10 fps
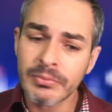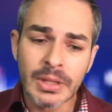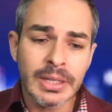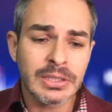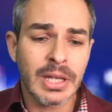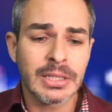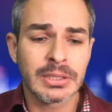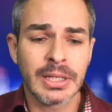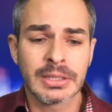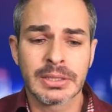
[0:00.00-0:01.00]

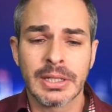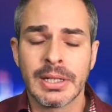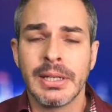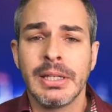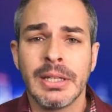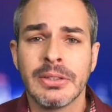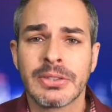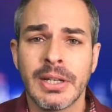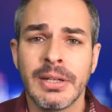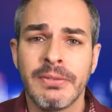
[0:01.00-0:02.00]
As
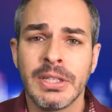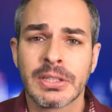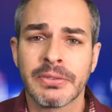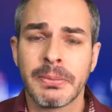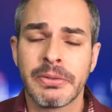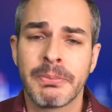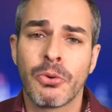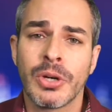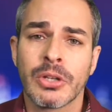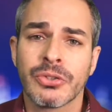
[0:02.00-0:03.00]
Inside EVs have been
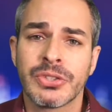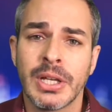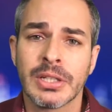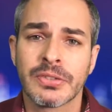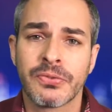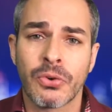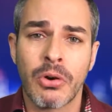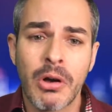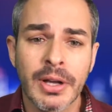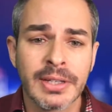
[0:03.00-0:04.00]
reporting on sales for
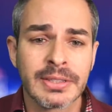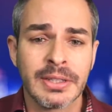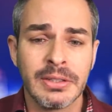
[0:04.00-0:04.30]
August,